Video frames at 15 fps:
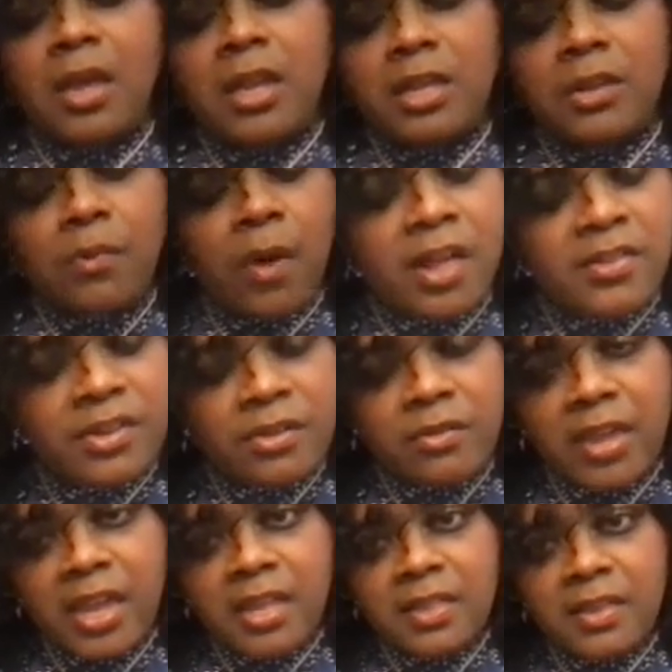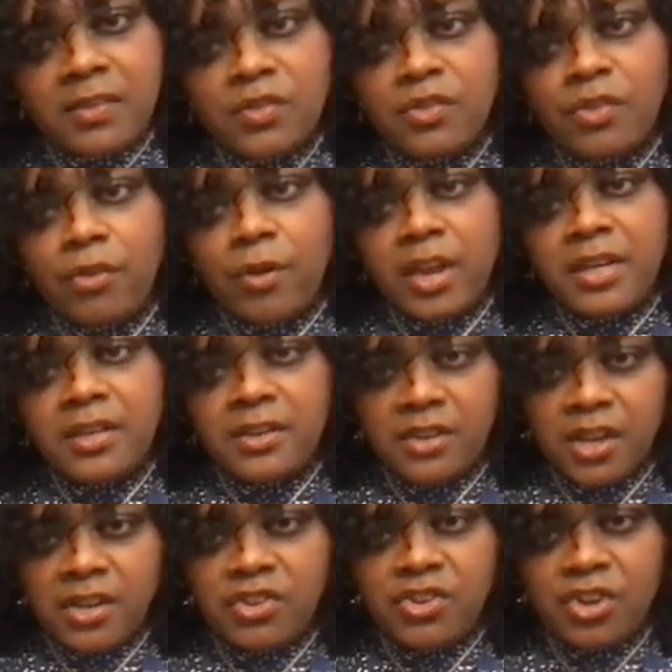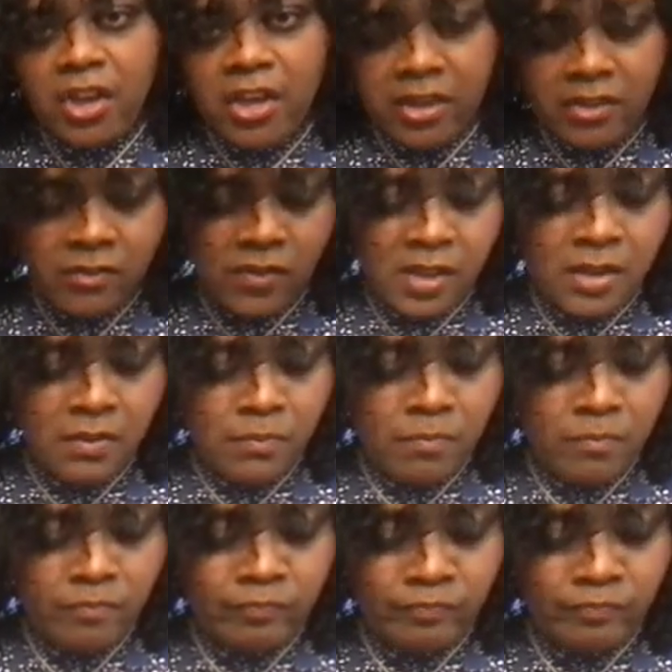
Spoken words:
You also get this great Dutch oven,